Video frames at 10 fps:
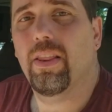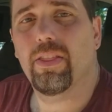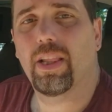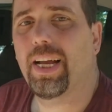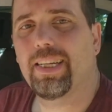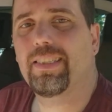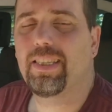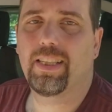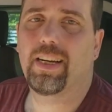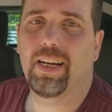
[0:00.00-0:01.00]
The last
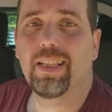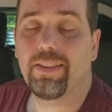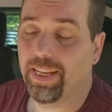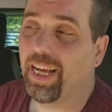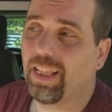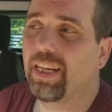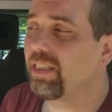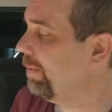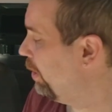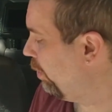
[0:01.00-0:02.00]
thing that I like
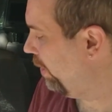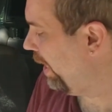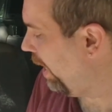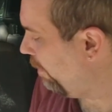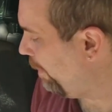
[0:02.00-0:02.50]
to make sure that I have